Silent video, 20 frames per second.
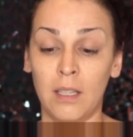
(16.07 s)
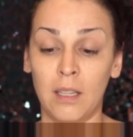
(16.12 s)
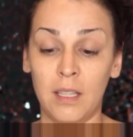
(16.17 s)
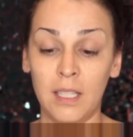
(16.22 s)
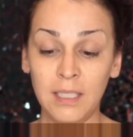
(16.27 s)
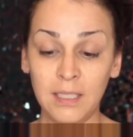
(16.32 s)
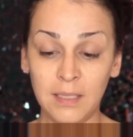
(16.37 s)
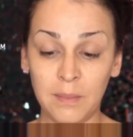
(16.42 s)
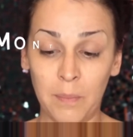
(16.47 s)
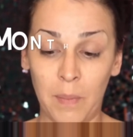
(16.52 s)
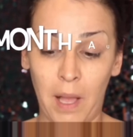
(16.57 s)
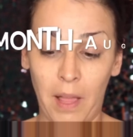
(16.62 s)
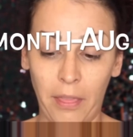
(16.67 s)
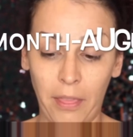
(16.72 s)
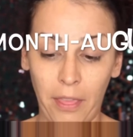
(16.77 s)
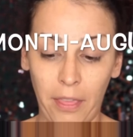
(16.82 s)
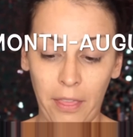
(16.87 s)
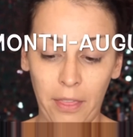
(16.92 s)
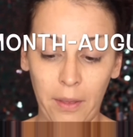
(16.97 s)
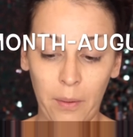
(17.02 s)
this
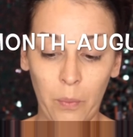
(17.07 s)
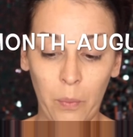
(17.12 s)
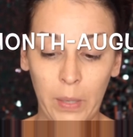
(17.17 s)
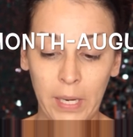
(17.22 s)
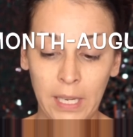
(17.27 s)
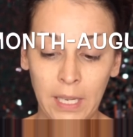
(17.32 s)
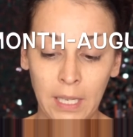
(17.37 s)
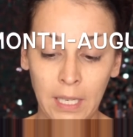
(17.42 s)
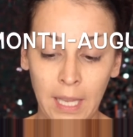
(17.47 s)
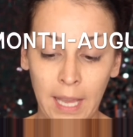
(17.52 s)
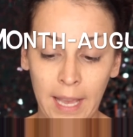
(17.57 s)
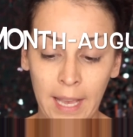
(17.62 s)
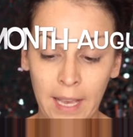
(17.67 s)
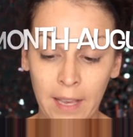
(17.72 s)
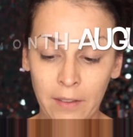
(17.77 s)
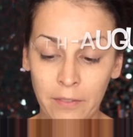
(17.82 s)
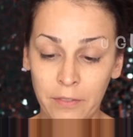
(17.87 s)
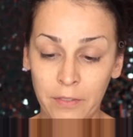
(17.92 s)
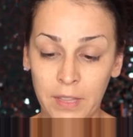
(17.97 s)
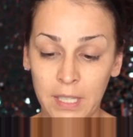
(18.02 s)
month we
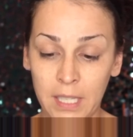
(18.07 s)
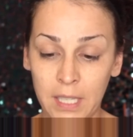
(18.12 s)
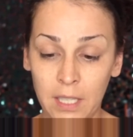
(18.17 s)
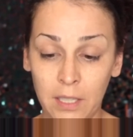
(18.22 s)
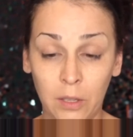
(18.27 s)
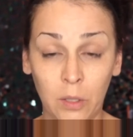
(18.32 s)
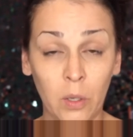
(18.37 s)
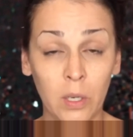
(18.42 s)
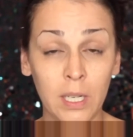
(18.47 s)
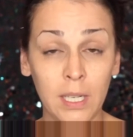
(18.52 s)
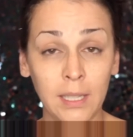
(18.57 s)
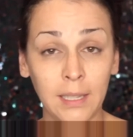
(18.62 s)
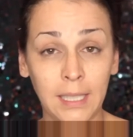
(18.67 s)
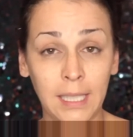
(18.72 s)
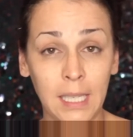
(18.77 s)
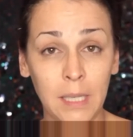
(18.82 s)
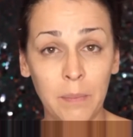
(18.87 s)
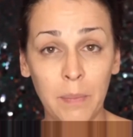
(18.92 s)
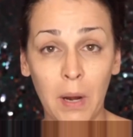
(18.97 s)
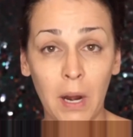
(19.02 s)
have the Laura
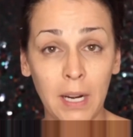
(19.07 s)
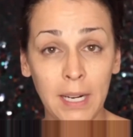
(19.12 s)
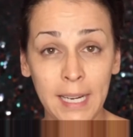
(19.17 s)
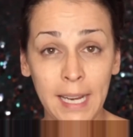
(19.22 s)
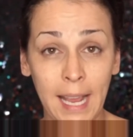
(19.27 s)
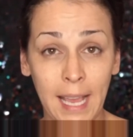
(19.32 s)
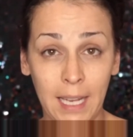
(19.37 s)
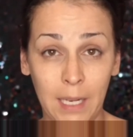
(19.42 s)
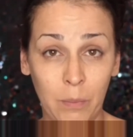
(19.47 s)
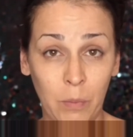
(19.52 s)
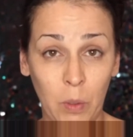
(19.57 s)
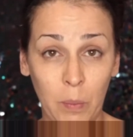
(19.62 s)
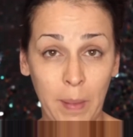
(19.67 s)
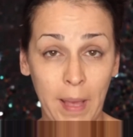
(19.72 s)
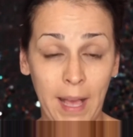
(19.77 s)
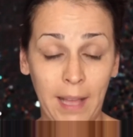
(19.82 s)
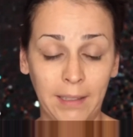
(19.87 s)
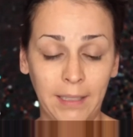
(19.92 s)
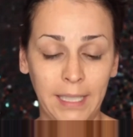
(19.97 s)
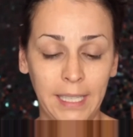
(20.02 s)
Lee Party Animal
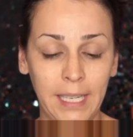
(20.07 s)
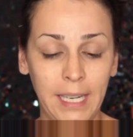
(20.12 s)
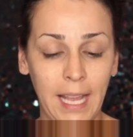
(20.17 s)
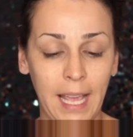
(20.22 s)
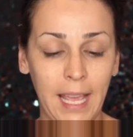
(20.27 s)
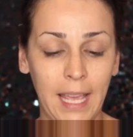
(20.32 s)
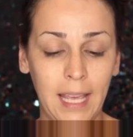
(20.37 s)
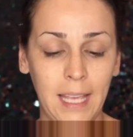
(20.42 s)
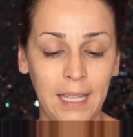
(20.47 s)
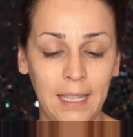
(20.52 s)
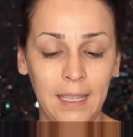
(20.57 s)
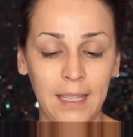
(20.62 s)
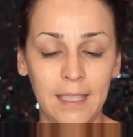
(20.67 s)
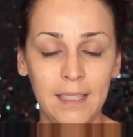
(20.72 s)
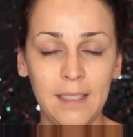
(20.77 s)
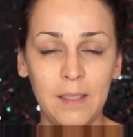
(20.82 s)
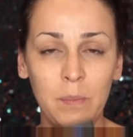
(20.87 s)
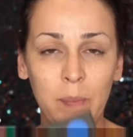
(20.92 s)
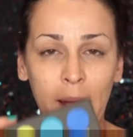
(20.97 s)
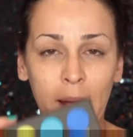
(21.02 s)
palette, and this